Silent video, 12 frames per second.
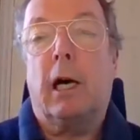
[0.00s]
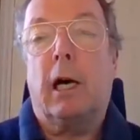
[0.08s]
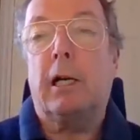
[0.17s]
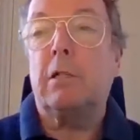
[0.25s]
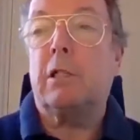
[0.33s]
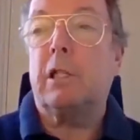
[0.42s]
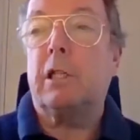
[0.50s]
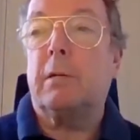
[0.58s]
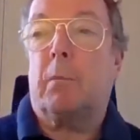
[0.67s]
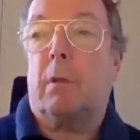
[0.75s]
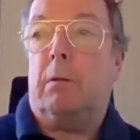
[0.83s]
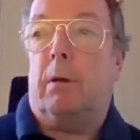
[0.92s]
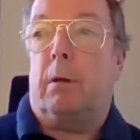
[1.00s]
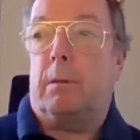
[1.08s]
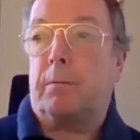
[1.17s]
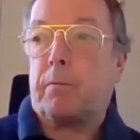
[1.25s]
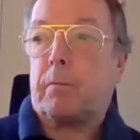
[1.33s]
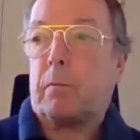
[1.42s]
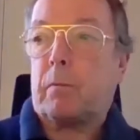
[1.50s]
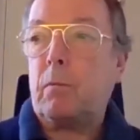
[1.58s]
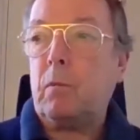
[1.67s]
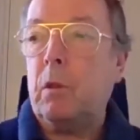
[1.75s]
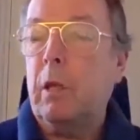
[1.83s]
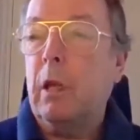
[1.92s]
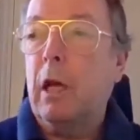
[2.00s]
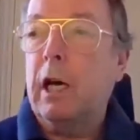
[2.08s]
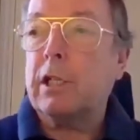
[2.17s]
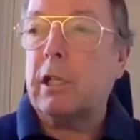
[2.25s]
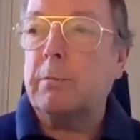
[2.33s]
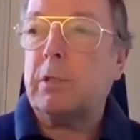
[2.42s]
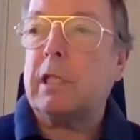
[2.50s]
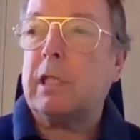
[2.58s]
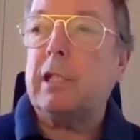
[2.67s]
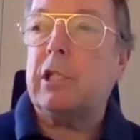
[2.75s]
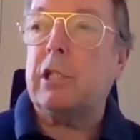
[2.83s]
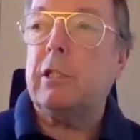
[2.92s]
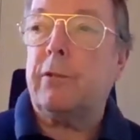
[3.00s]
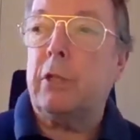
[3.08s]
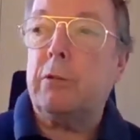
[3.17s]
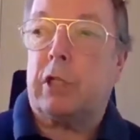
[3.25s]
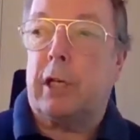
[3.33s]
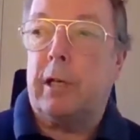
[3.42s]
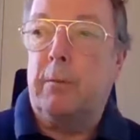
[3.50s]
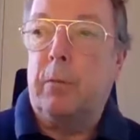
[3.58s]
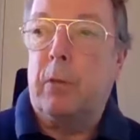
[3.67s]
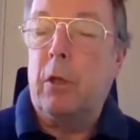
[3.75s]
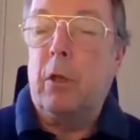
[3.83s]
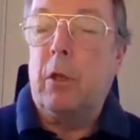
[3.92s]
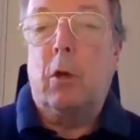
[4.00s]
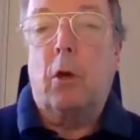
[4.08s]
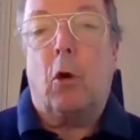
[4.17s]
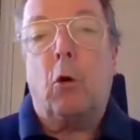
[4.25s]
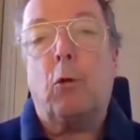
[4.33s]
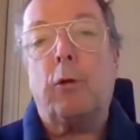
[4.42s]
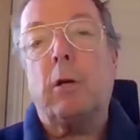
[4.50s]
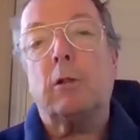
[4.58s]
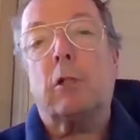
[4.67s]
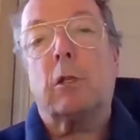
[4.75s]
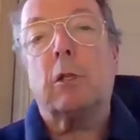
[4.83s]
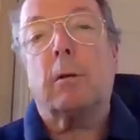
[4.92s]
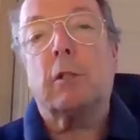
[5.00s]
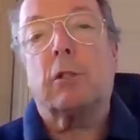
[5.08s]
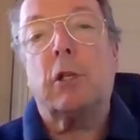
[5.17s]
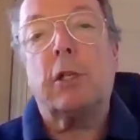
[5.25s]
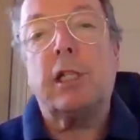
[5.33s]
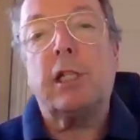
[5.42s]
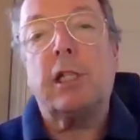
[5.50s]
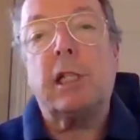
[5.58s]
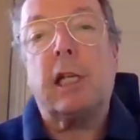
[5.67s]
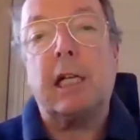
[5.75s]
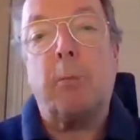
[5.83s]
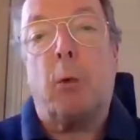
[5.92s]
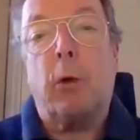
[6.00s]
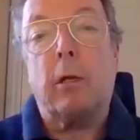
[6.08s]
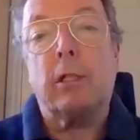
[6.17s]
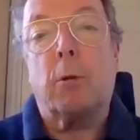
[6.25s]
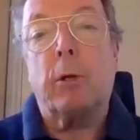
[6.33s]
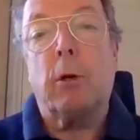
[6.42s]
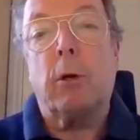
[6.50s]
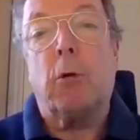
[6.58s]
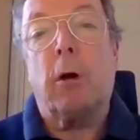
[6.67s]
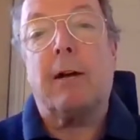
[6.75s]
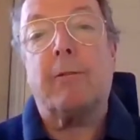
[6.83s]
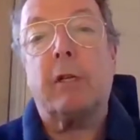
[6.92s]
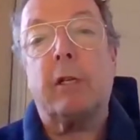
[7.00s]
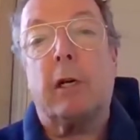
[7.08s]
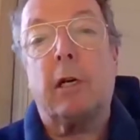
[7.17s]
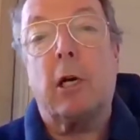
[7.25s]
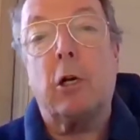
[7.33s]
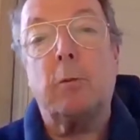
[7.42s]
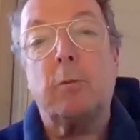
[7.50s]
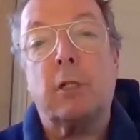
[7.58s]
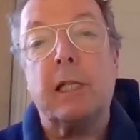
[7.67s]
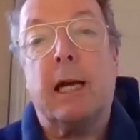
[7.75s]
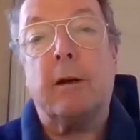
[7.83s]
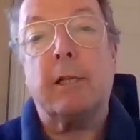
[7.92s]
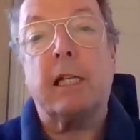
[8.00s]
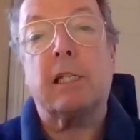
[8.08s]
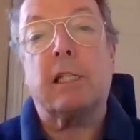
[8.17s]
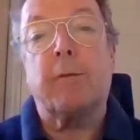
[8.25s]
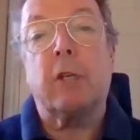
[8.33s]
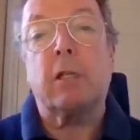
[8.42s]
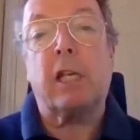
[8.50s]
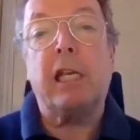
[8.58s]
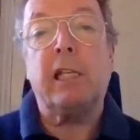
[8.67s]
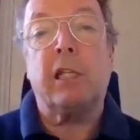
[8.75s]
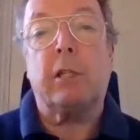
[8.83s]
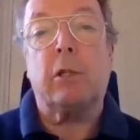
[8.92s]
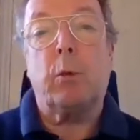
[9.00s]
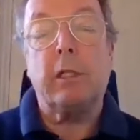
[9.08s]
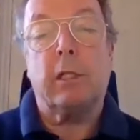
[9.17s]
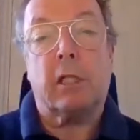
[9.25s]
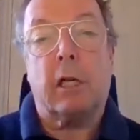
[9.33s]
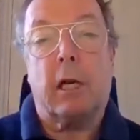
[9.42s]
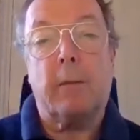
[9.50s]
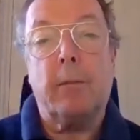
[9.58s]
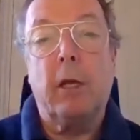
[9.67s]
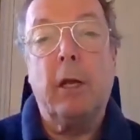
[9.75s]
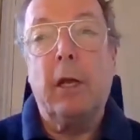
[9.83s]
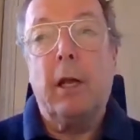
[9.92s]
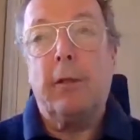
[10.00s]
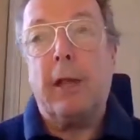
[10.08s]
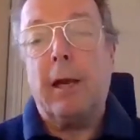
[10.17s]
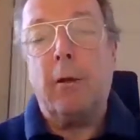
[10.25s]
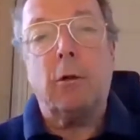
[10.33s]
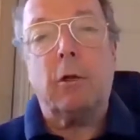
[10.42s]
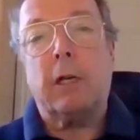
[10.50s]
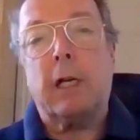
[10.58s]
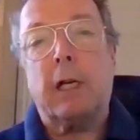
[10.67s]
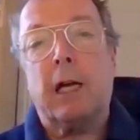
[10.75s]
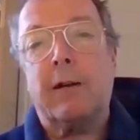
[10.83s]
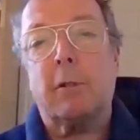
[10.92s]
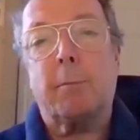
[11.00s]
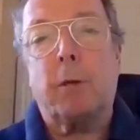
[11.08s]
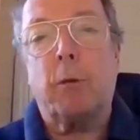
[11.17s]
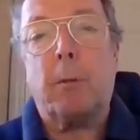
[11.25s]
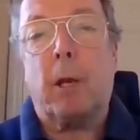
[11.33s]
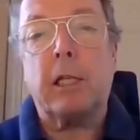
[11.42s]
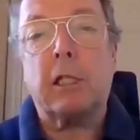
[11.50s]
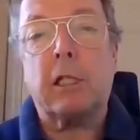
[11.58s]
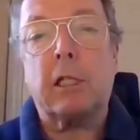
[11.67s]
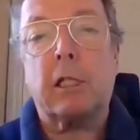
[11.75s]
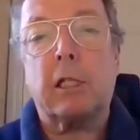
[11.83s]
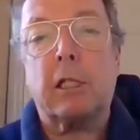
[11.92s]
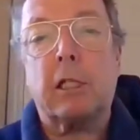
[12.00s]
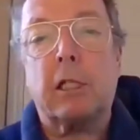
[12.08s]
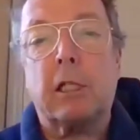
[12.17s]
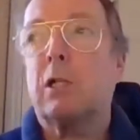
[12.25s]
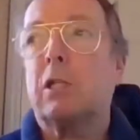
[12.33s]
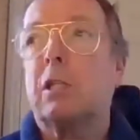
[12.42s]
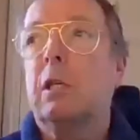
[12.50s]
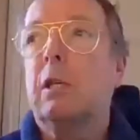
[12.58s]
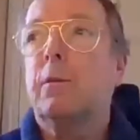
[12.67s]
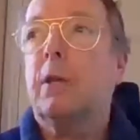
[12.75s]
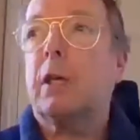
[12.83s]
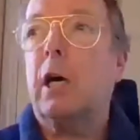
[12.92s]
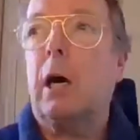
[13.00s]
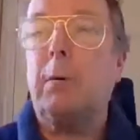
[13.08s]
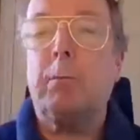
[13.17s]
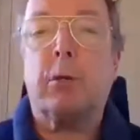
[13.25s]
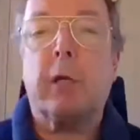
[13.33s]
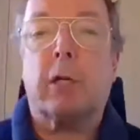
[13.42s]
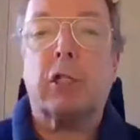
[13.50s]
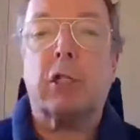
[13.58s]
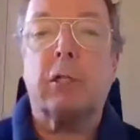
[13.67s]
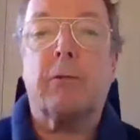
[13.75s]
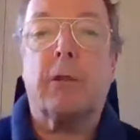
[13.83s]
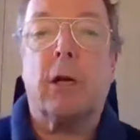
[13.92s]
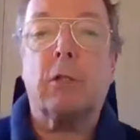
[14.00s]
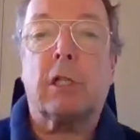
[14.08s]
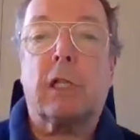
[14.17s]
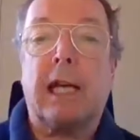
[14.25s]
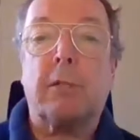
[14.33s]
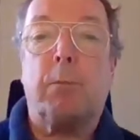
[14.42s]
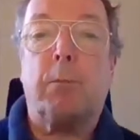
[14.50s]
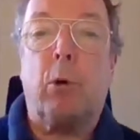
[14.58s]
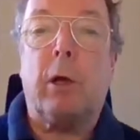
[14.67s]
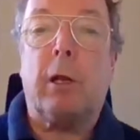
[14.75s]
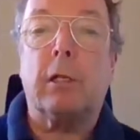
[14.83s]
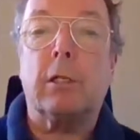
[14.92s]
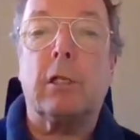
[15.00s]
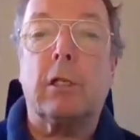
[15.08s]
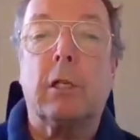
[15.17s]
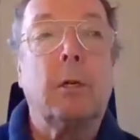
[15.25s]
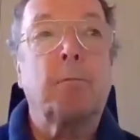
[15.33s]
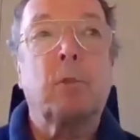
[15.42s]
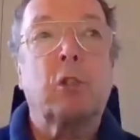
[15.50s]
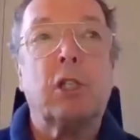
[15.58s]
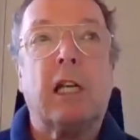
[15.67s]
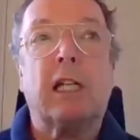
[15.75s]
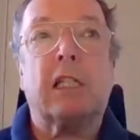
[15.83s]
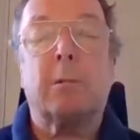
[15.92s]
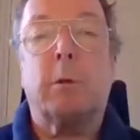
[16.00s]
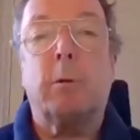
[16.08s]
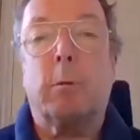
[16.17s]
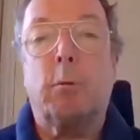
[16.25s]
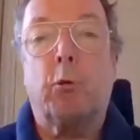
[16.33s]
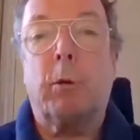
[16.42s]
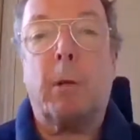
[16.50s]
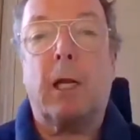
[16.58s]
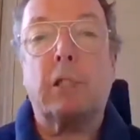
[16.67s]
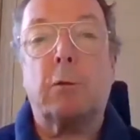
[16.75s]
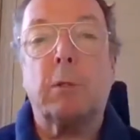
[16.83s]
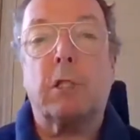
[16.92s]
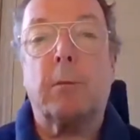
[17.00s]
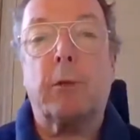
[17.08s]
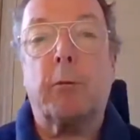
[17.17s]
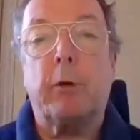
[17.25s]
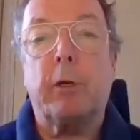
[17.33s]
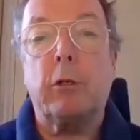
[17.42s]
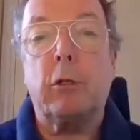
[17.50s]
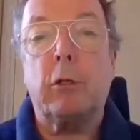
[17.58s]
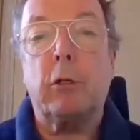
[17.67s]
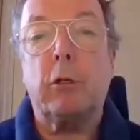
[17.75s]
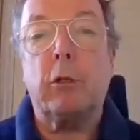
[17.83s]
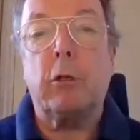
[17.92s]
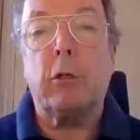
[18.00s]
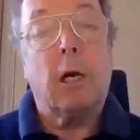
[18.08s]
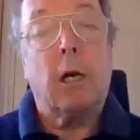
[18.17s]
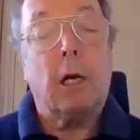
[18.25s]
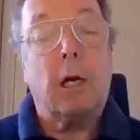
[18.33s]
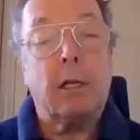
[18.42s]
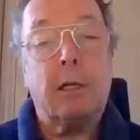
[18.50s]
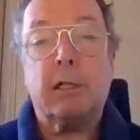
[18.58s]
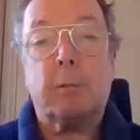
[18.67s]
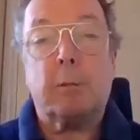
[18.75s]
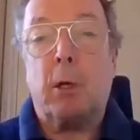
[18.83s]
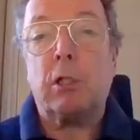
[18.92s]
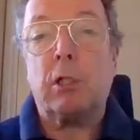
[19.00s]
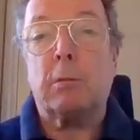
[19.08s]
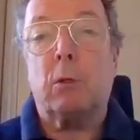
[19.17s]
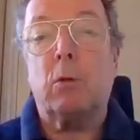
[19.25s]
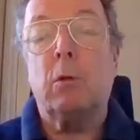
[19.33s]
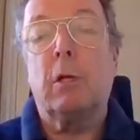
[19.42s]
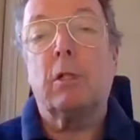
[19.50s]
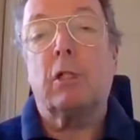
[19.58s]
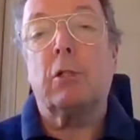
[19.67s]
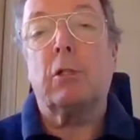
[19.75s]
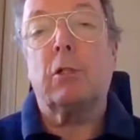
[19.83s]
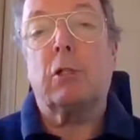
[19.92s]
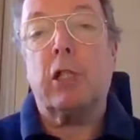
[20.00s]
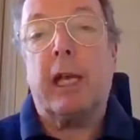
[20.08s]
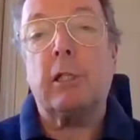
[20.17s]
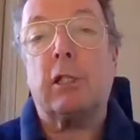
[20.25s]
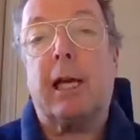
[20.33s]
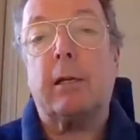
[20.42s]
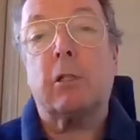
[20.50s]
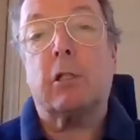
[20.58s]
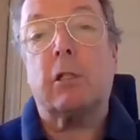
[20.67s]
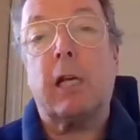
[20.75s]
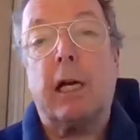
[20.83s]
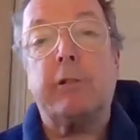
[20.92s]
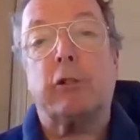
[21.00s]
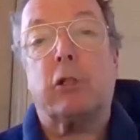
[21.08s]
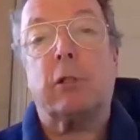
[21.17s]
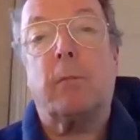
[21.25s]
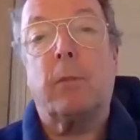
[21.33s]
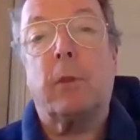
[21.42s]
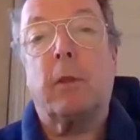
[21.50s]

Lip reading: And at some stage in the future, all those dirty gas boilers that we all have in our homes nowadays, giving us heat in the wintertime, they're all going to have to be replaced, because the carbon production of those gas boilers just has to be replaced with something renewable. And it's possible to change that to hydrogen.